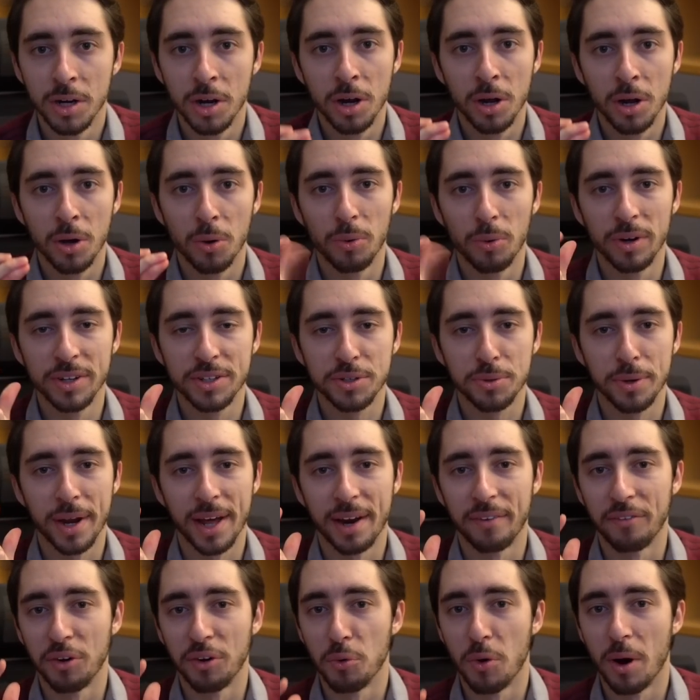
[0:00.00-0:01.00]
What's going on
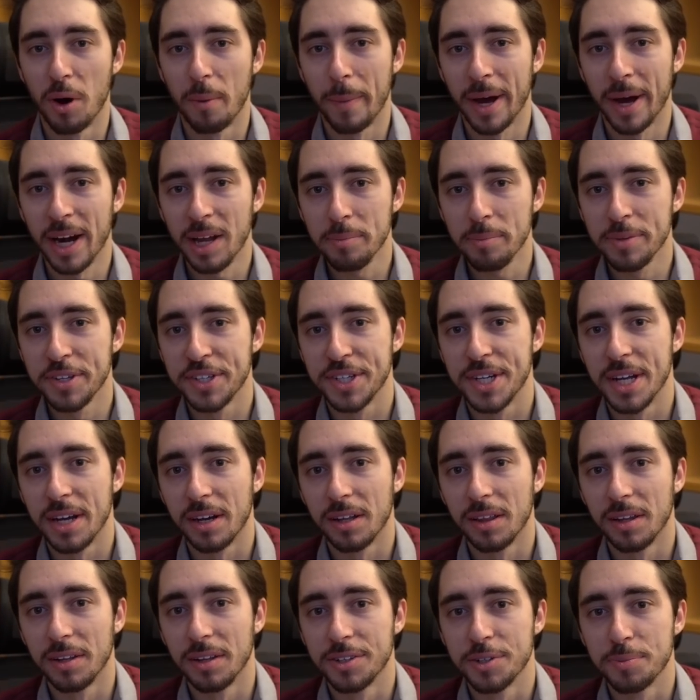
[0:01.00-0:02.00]
everyone? My name is
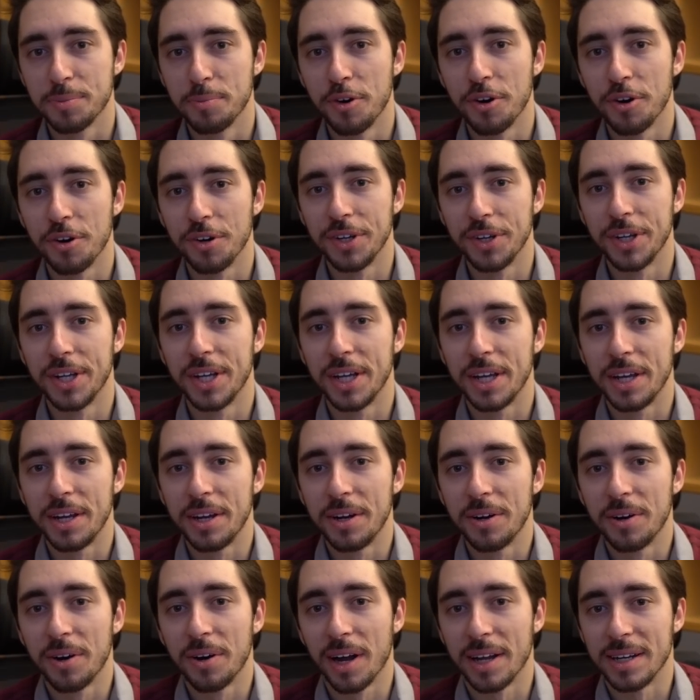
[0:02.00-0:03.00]
Nicholas Merten
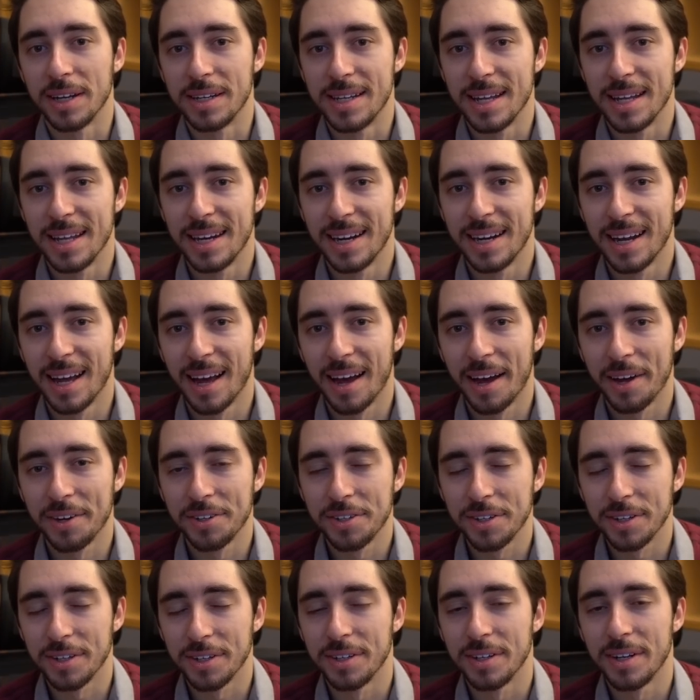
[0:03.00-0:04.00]
here at
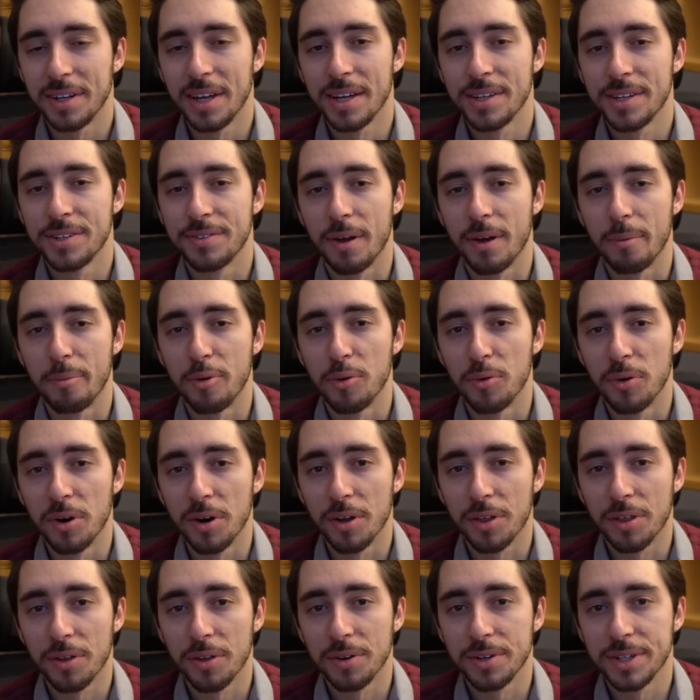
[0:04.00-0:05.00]
DataDash and today is February
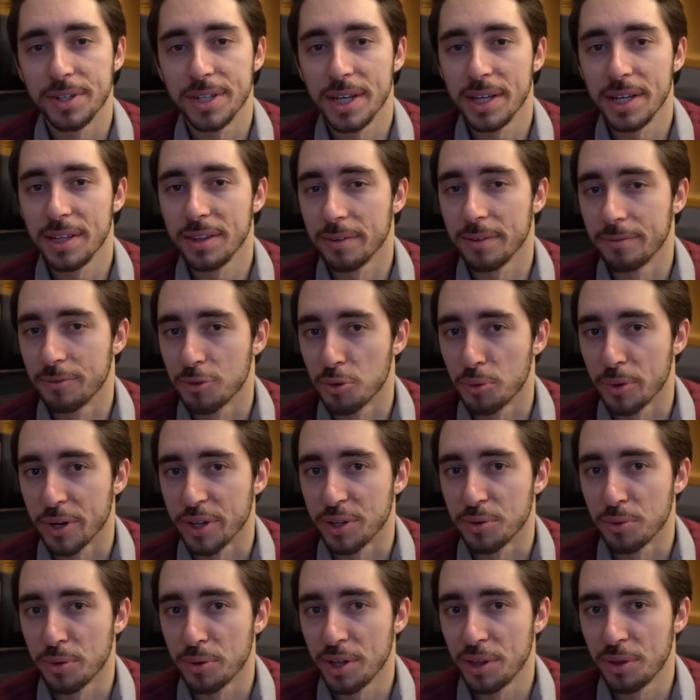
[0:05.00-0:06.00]
13th of
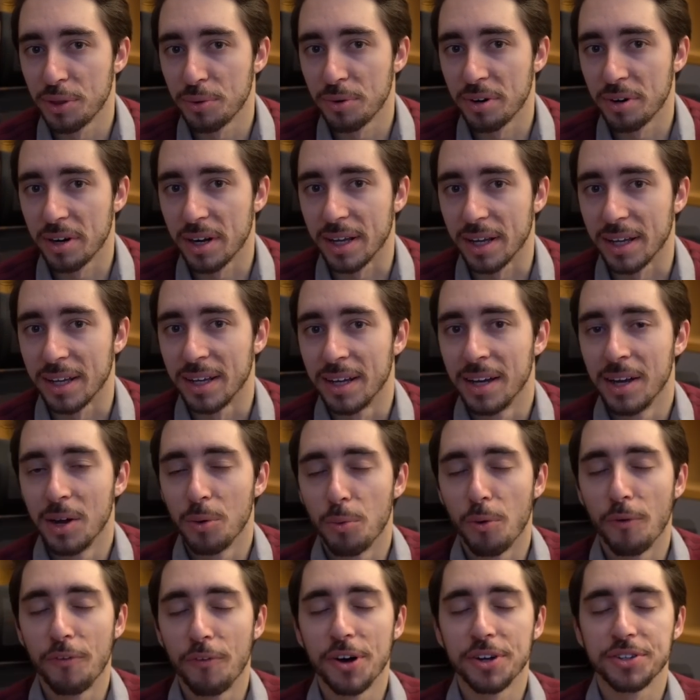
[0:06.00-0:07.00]
2023.
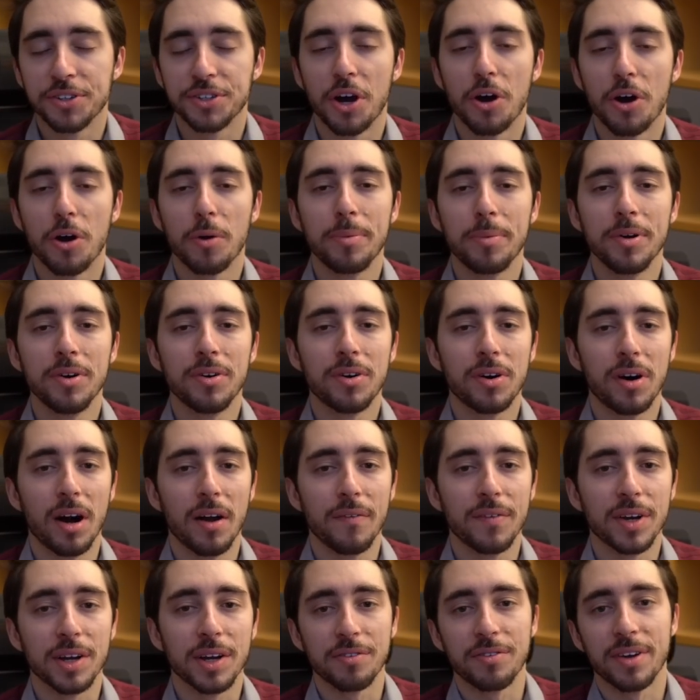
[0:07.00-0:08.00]
Well folks, I hope you all are
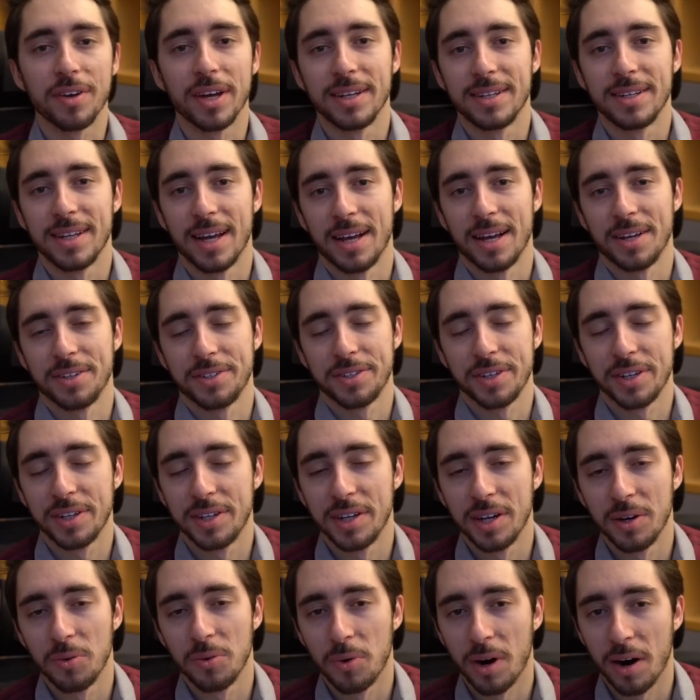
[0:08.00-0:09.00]
having a fantastic
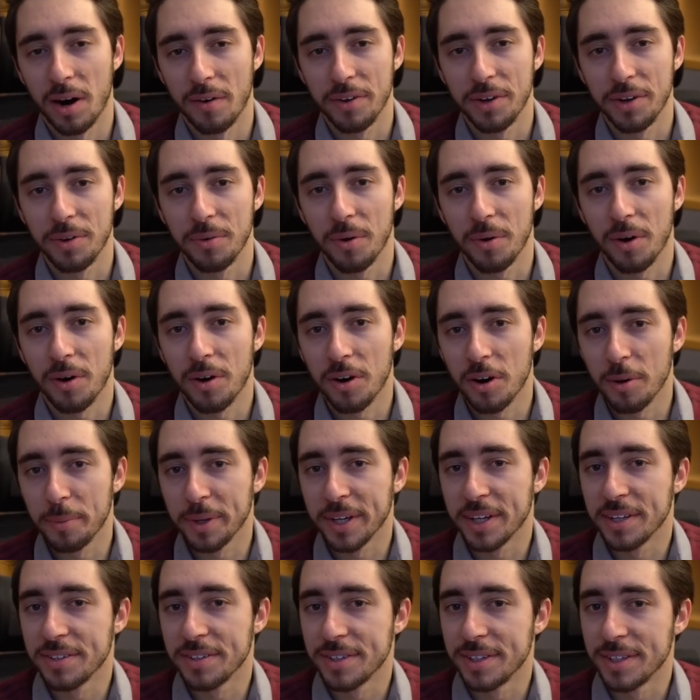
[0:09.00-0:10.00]
day wherever you are
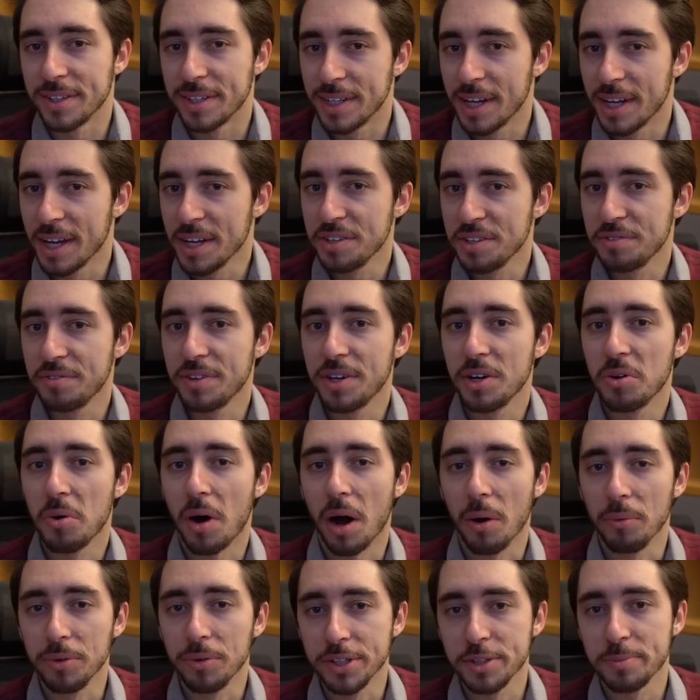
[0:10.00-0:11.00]
because in today's video
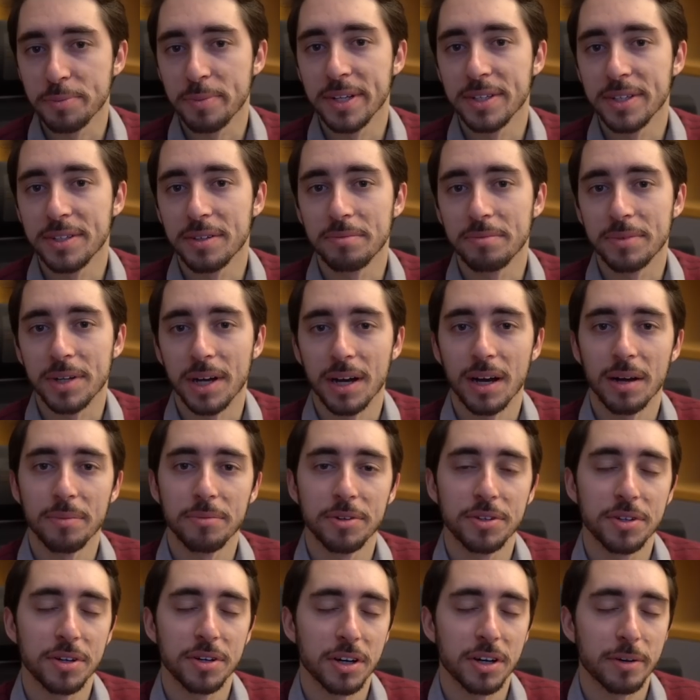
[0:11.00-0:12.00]
I want to spend some time
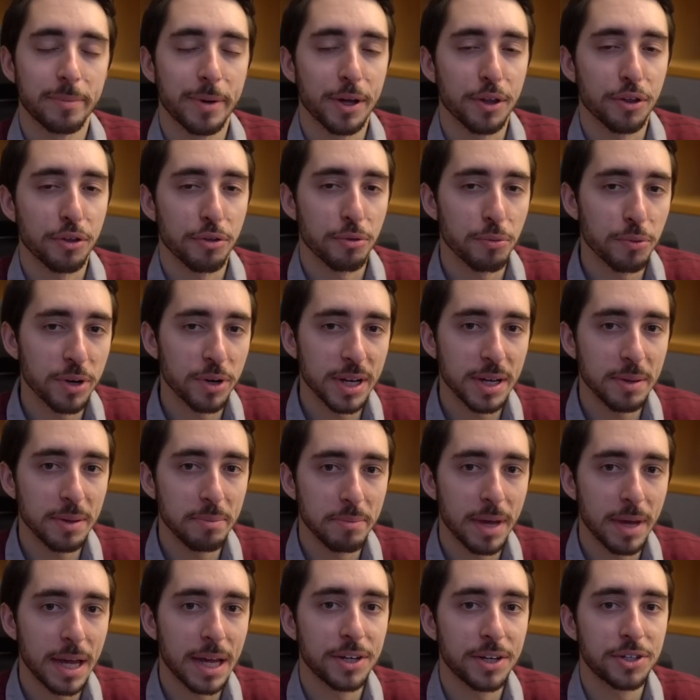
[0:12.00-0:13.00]
to talk about three
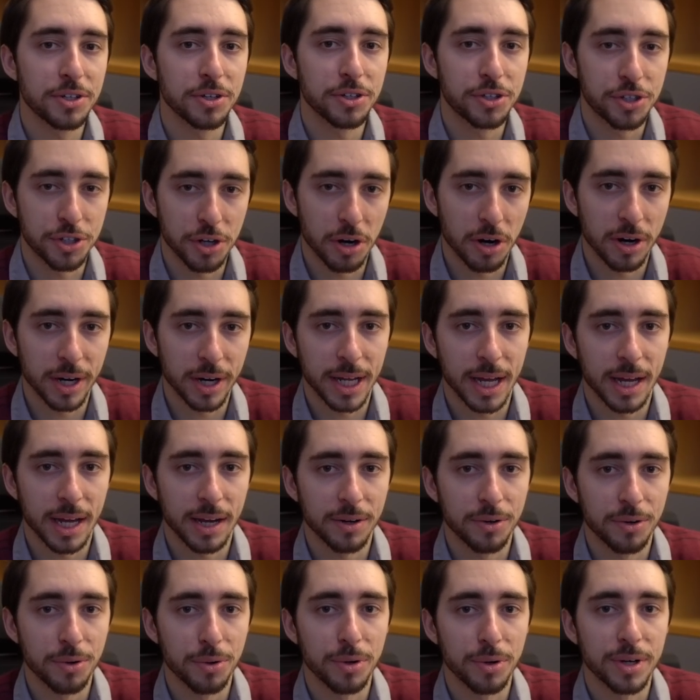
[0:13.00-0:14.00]
major chart
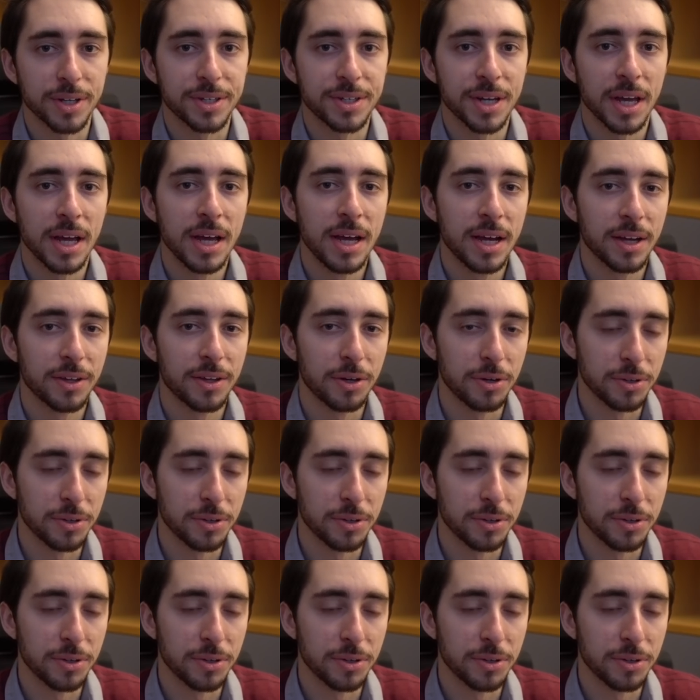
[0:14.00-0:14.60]
categories that are